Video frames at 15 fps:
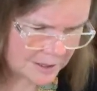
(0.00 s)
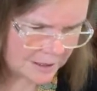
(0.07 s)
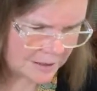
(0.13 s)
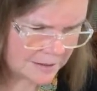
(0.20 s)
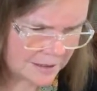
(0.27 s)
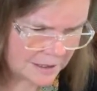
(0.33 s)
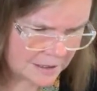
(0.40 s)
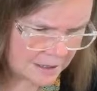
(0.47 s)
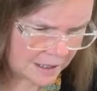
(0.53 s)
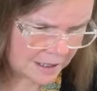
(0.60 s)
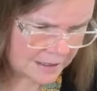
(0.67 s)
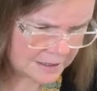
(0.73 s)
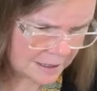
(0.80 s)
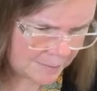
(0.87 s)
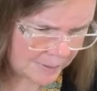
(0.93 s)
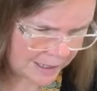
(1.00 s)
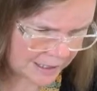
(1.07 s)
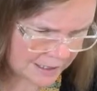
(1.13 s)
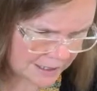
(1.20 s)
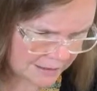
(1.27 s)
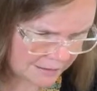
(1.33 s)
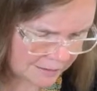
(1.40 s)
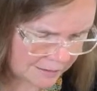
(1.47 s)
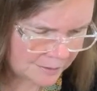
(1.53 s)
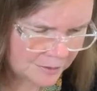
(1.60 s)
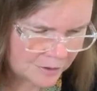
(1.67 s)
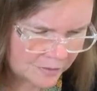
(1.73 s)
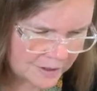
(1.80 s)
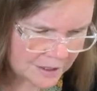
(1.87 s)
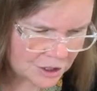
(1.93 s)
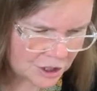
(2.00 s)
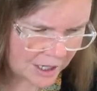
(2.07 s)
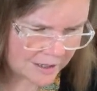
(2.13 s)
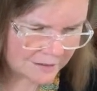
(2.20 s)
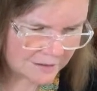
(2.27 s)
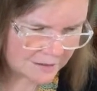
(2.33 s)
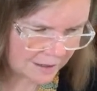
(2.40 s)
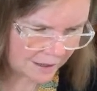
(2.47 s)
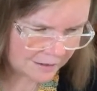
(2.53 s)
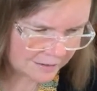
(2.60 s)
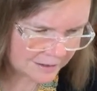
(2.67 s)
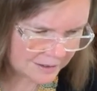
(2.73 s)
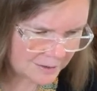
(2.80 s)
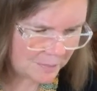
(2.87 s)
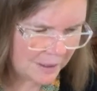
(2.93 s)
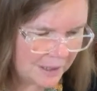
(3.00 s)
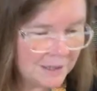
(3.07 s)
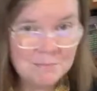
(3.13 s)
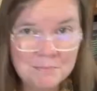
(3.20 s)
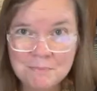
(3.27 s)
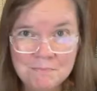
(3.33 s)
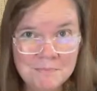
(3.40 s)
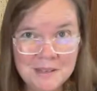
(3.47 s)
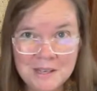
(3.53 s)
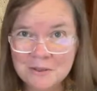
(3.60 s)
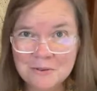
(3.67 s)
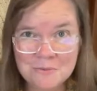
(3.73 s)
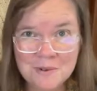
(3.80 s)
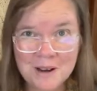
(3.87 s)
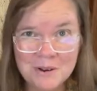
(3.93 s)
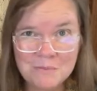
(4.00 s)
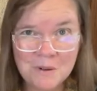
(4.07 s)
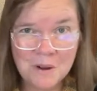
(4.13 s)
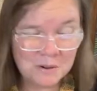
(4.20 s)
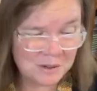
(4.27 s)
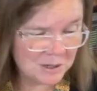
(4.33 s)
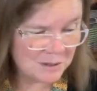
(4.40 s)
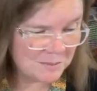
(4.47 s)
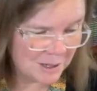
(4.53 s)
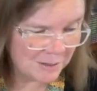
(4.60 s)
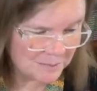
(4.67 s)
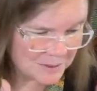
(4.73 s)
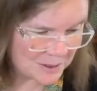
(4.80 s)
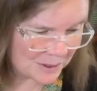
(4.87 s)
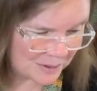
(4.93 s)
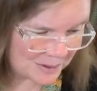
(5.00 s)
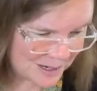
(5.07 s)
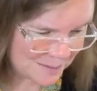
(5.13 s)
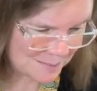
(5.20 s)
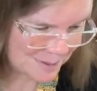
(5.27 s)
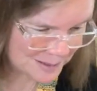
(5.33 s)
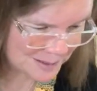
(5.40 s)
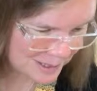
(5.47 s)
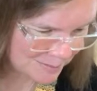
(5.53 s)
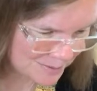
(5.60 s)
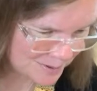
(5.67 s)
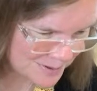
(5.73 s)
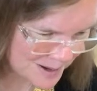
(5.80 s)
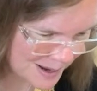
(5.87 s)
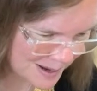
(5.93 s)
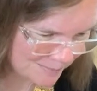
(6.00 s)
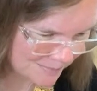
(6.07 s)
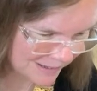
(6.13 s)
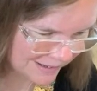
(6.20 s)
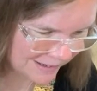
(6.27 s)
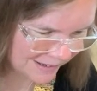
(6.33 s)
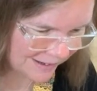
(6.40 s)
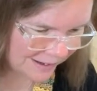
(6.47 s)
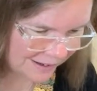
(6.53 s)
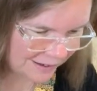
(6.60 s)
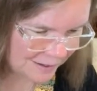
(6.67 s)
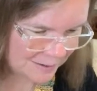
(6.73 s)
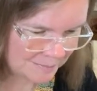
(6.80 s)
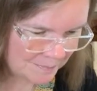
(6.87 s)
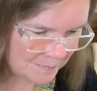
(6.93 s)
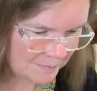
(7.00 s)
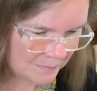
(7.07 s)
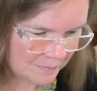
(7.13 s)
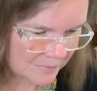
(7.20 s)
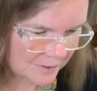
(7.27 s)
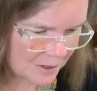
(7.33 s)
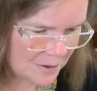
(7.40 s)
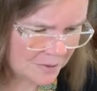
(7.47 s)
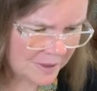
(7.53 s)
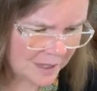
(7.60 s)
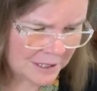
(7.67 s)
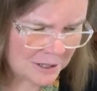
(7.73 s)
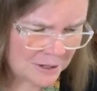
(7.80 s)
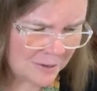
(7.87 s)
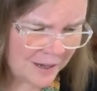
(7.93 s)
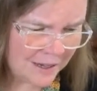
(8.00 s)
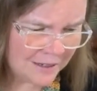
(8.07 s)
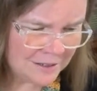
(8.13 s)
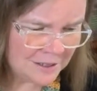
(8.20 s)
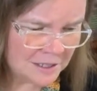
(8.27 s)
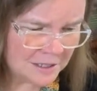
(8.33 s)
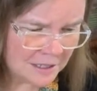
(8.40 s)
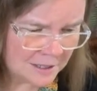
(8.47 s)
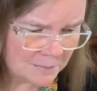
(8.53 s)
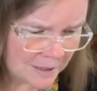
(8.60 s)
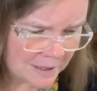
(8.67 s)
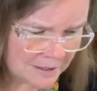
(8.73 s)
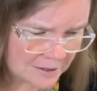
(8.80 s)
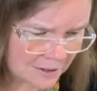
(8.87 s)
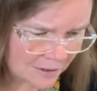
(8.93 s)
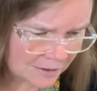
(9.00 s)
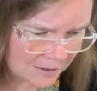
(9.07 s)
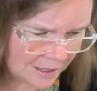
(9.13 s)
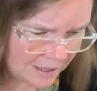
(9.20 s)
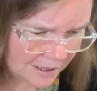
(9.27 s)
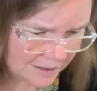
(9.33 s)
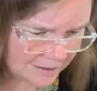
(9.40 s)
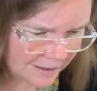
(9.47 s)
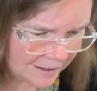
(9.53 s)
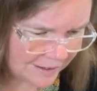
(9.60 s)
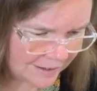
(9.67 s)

Is it Debani? I don't know if the J is silent, but either way, welcome. I'm sorry I messed up your name. Oh, thank you, Anne. She says, best song yet.